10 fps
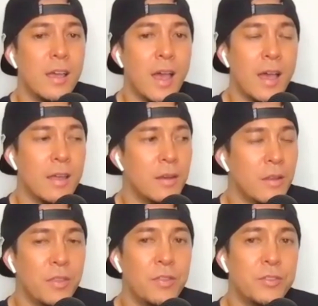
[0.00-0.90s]

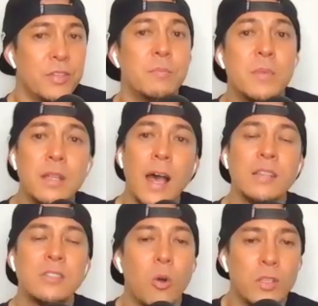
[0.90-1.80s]
And to me,
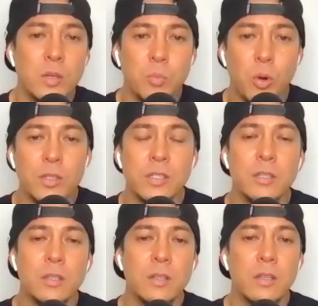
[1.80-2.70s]
that's always
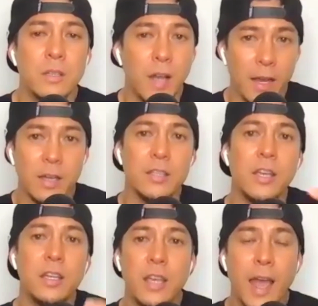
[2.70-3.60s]
important, kind of
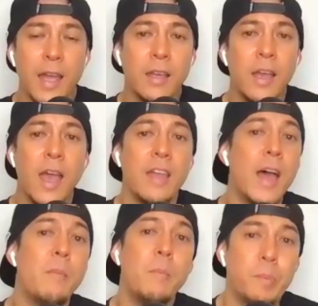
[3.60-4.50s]
yin yang. And
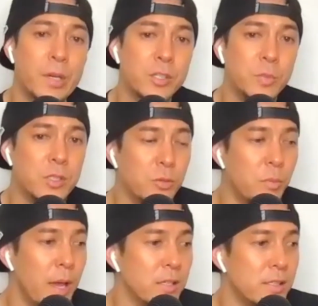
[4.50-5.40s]
that brings me to
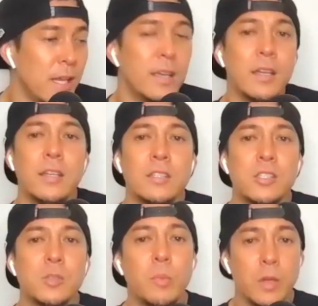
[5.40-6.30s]
my second
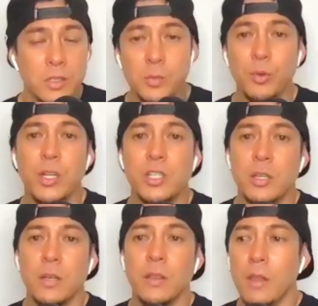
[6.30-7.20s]

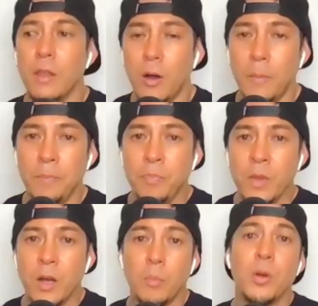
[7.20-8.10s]
inspiration,
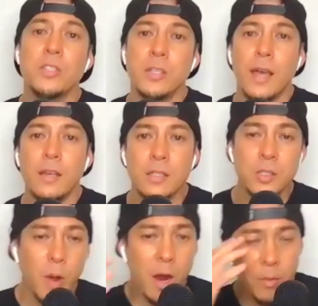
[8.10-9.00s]
a person that
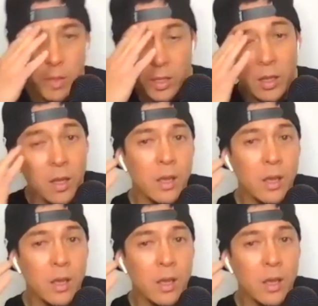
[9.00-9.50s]
inspired me.